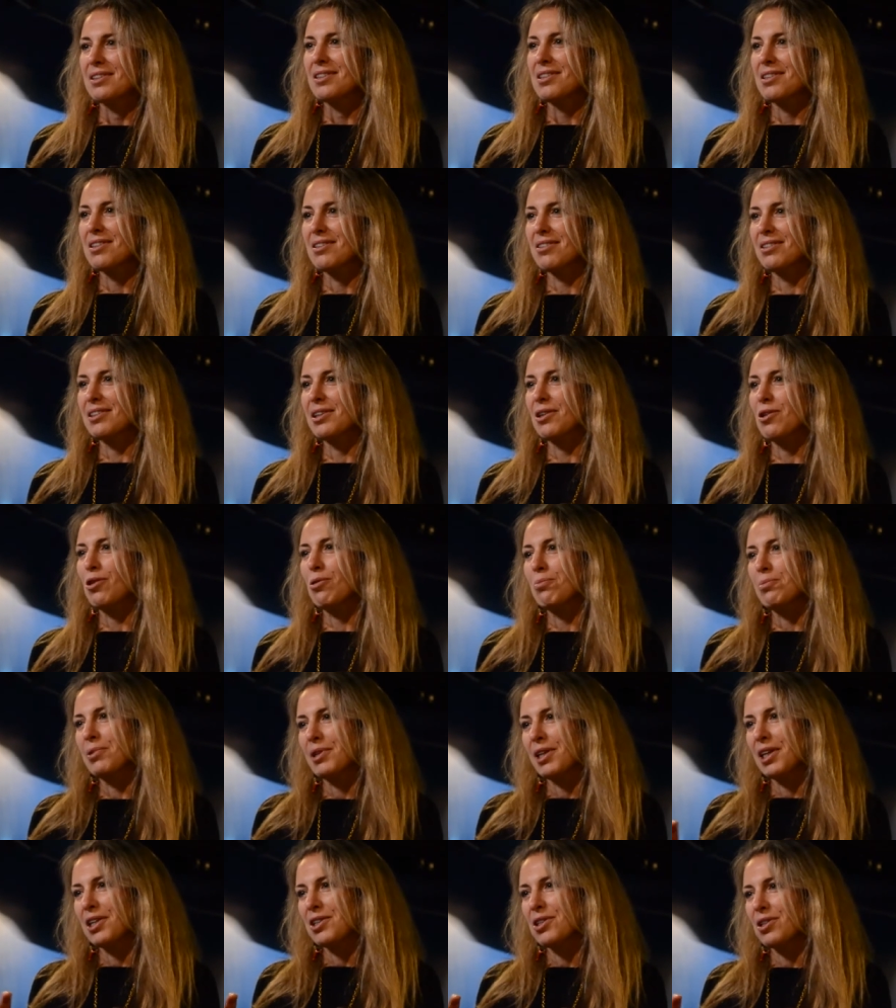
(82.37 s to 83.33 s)
So the
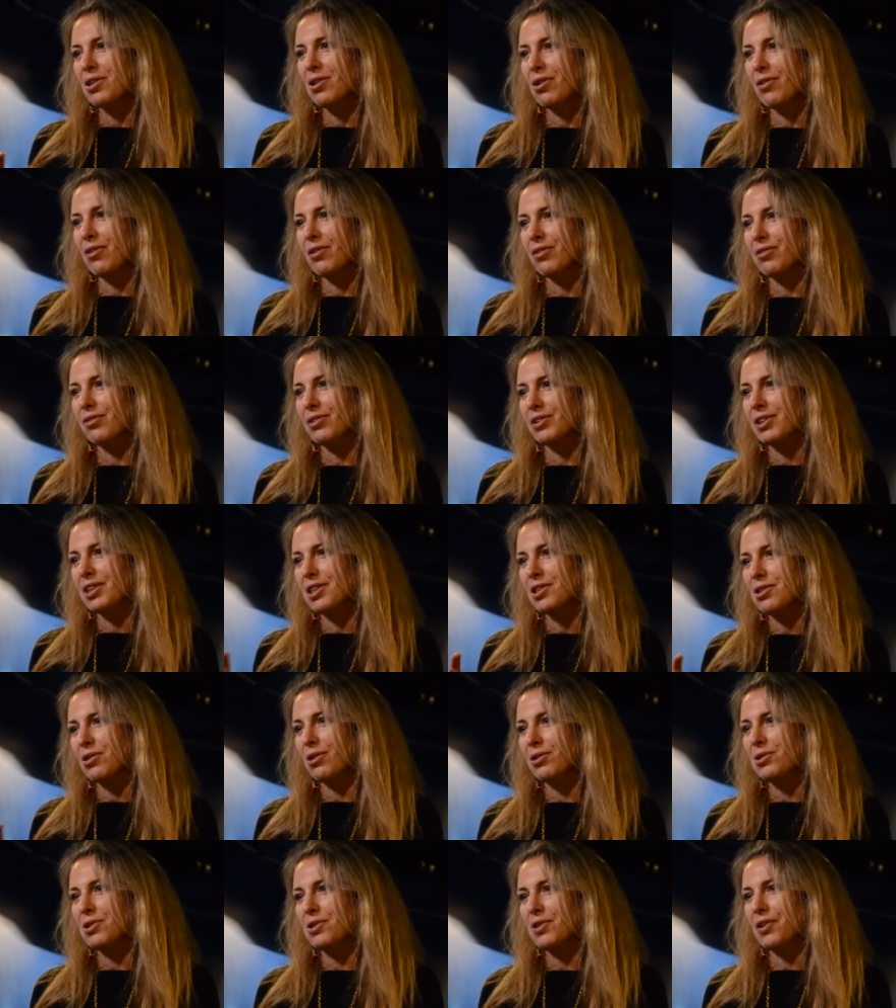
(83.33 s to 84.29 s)
combination of
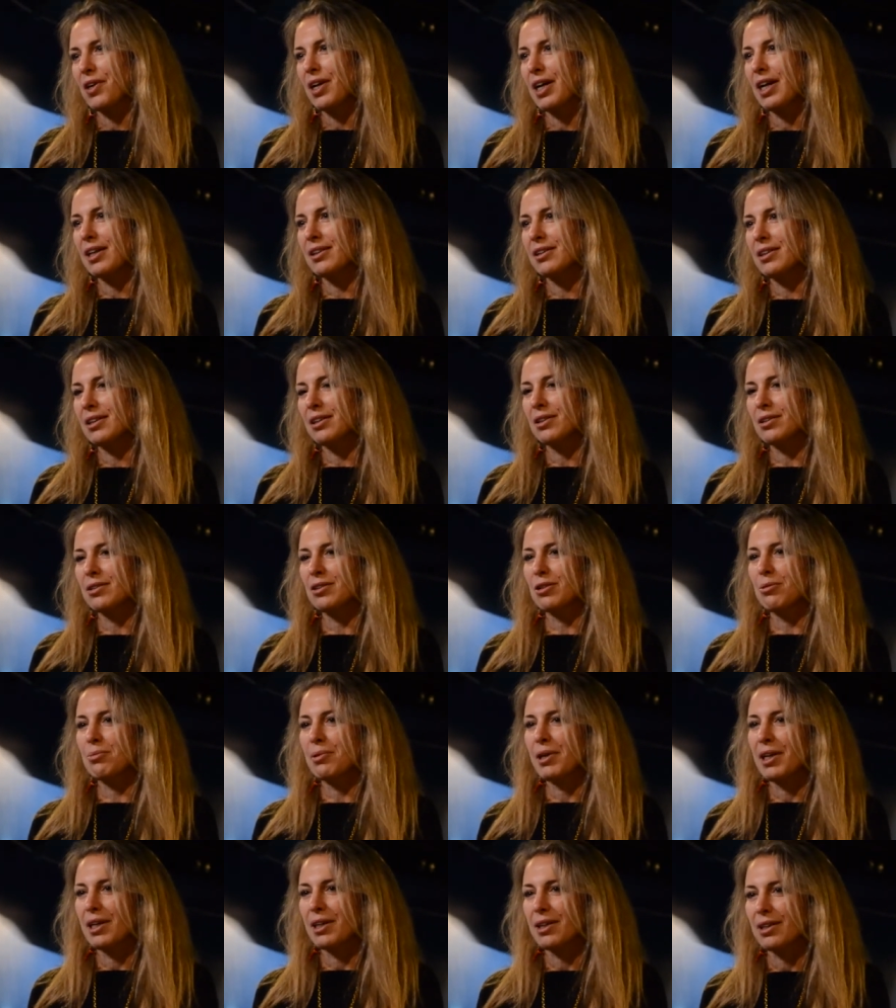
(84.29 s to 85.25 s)
these all together could
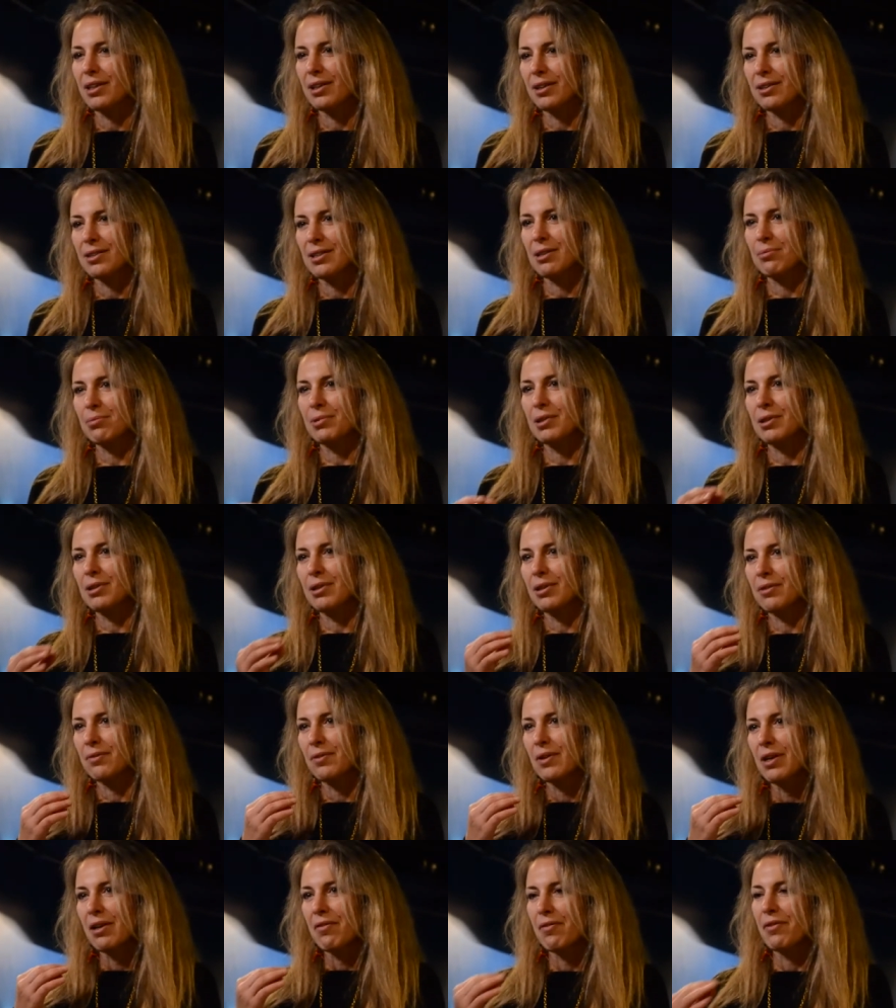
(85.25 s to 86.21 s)
make uh, something
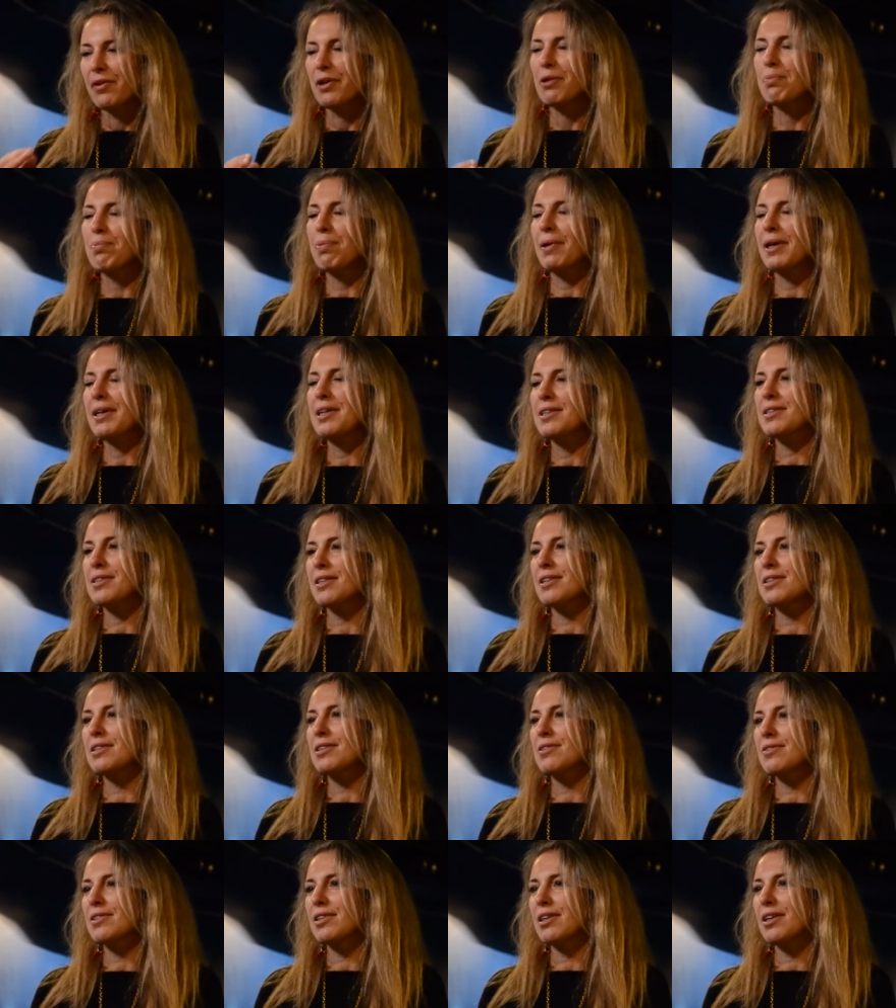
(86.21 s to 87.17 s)
very
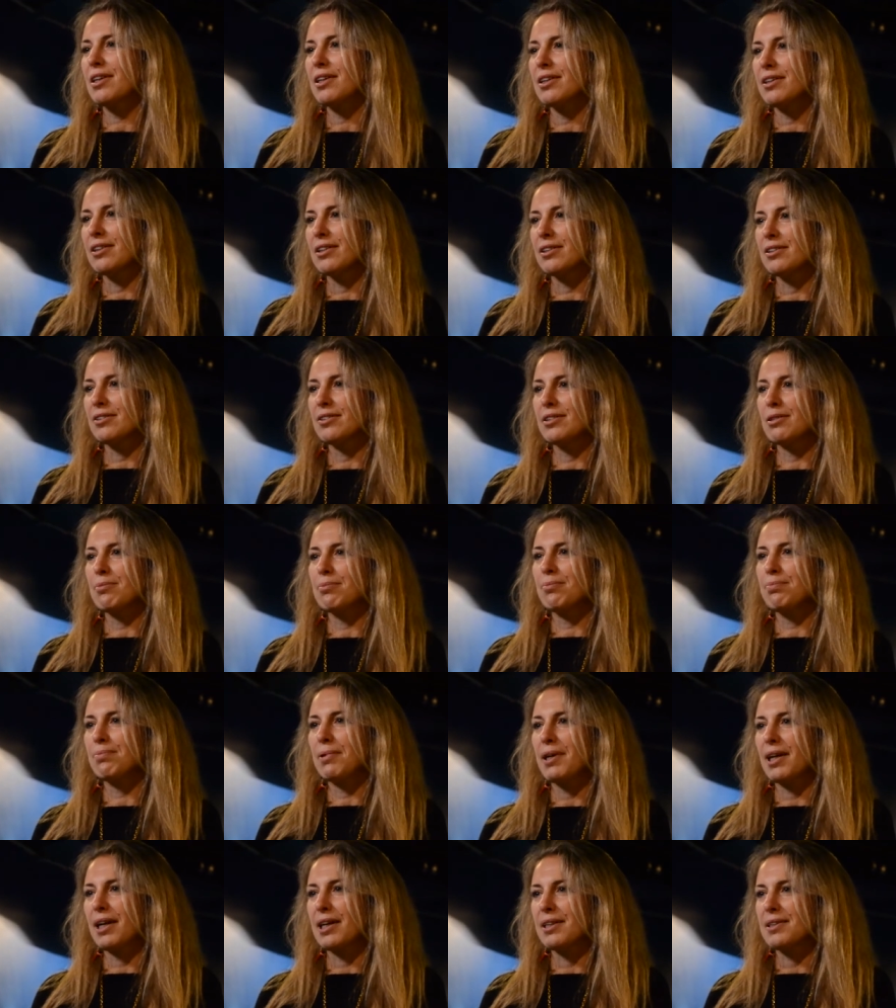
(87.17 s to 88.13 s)
pleasant to the, to the
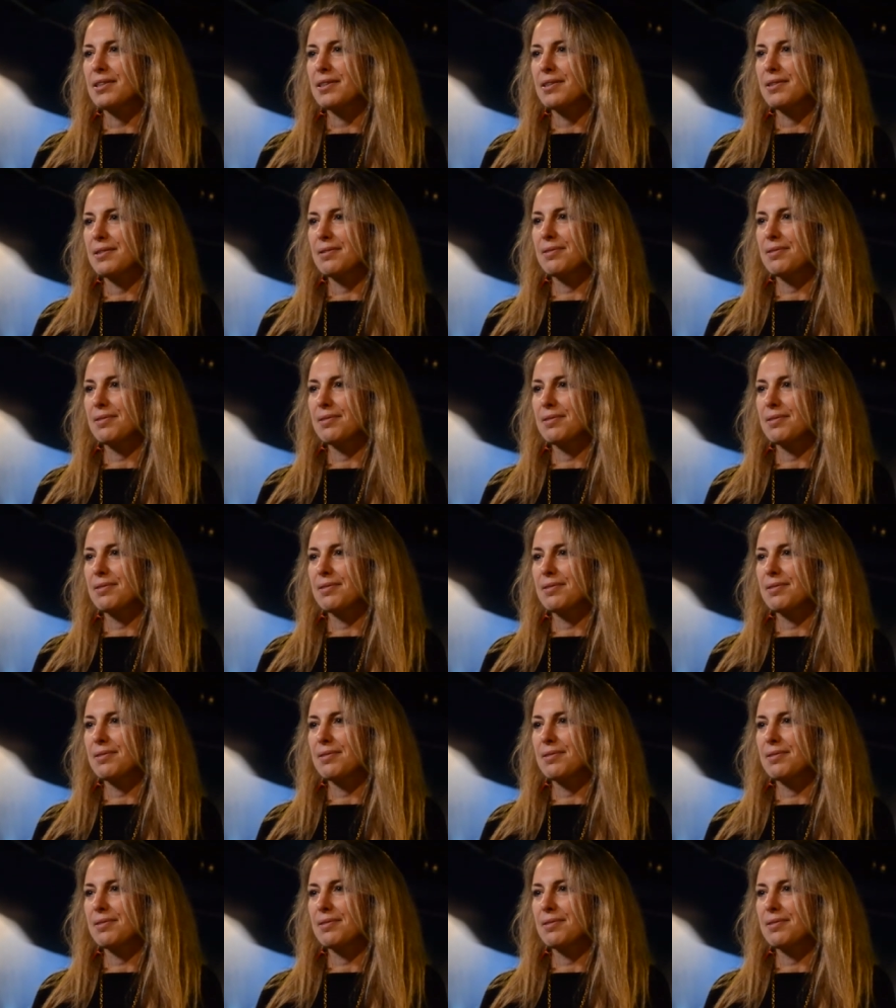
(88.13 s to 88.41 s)
palate.